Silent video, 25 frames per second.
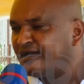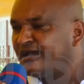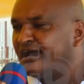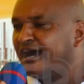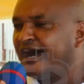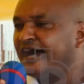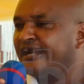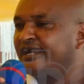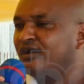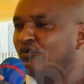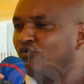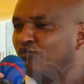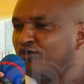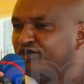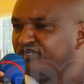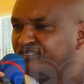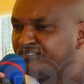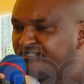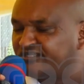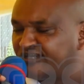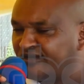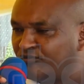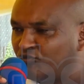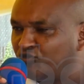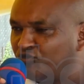and we
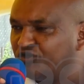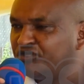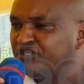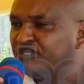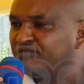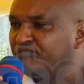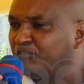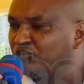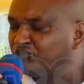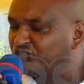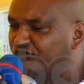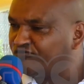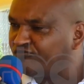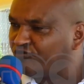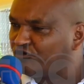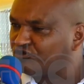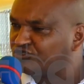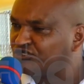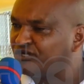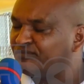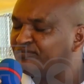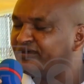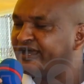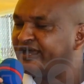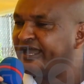say, we deposit for
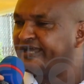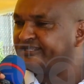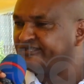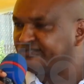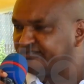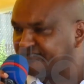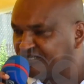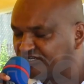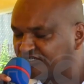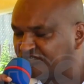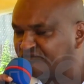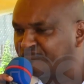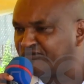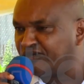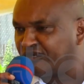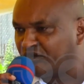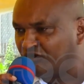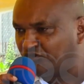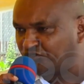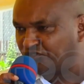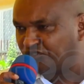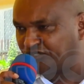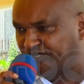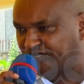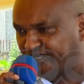them 86 million
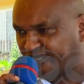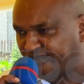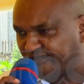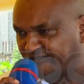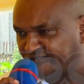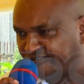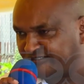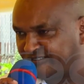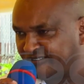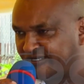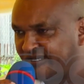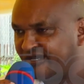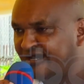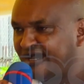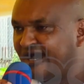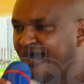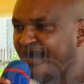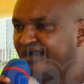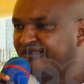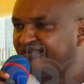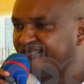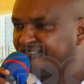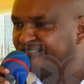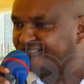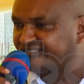shillings
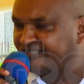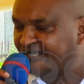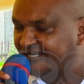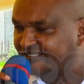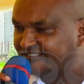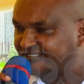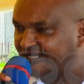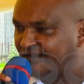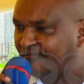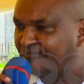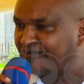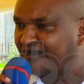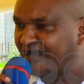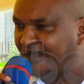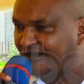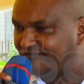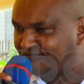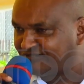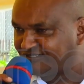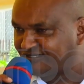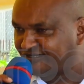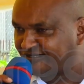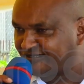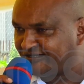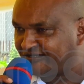at the startup
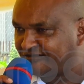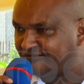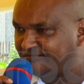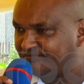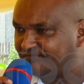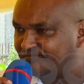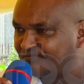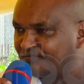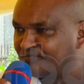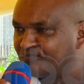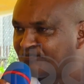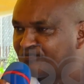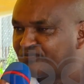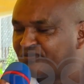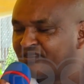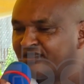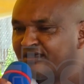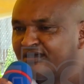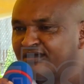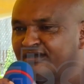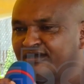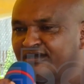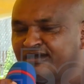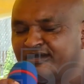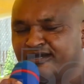capital.
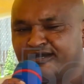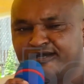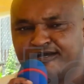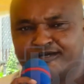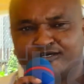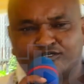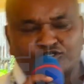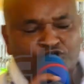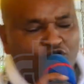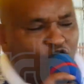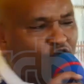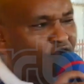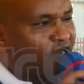So